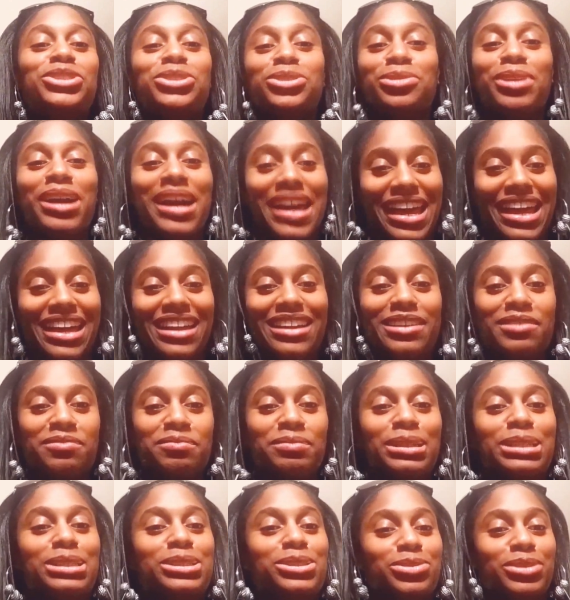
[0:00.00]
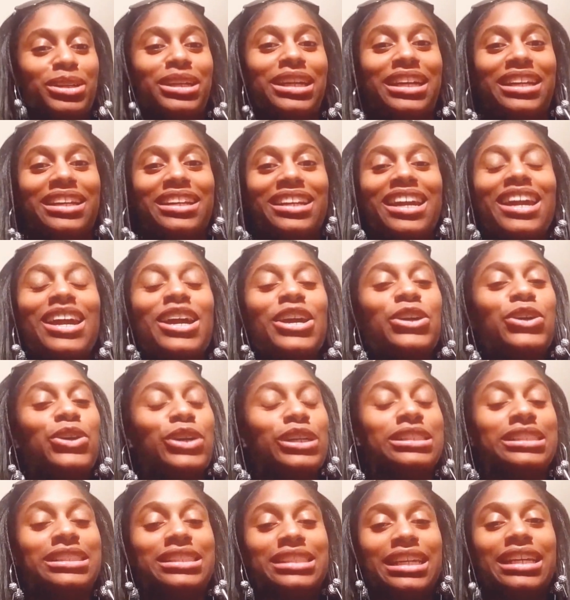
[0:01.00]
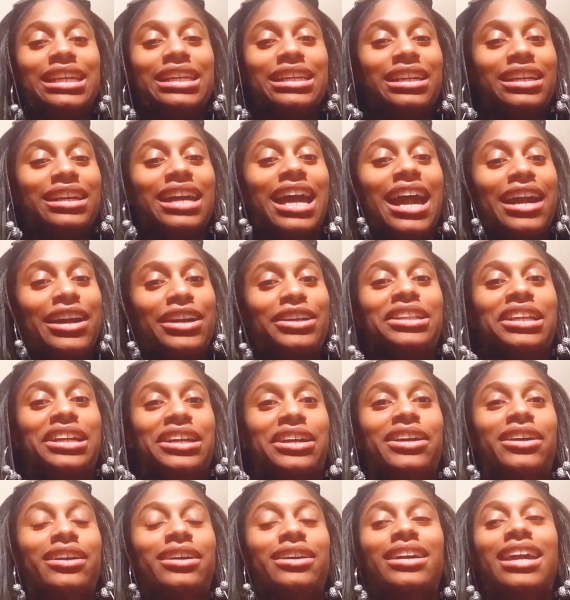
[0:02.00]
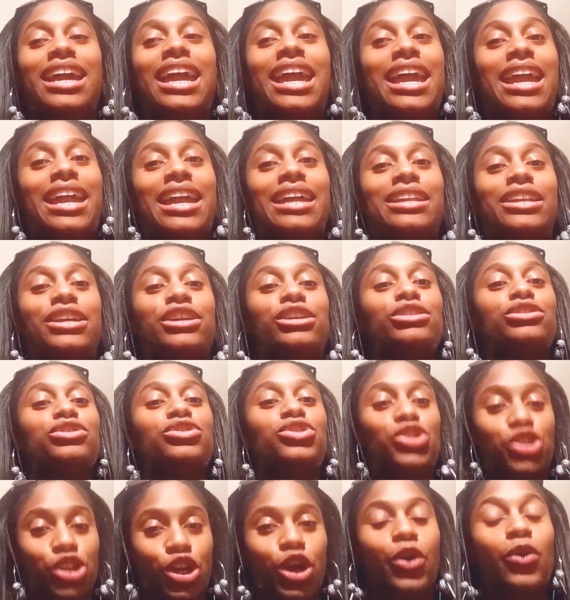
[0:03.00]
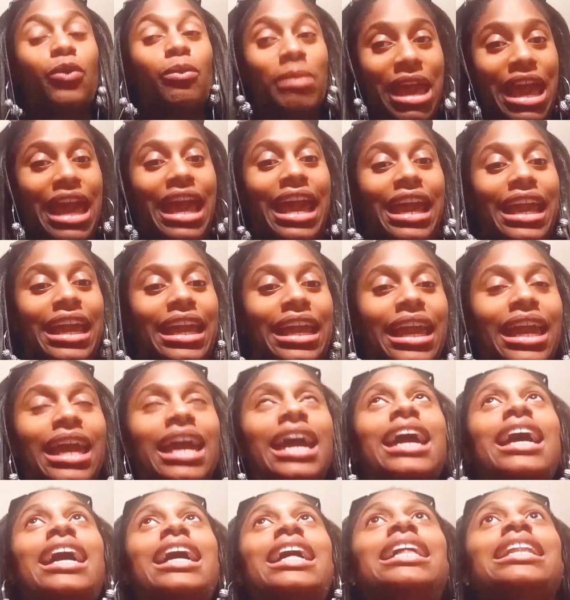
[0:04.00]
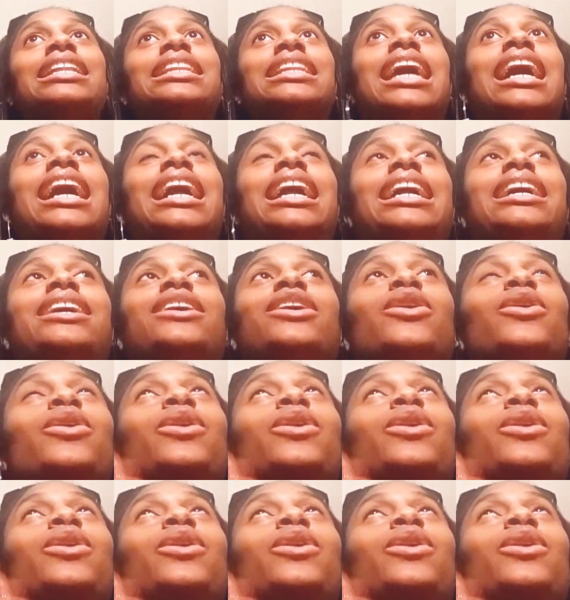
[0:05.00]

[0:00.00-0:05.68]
duet between Christina Aguilera and Joe May, like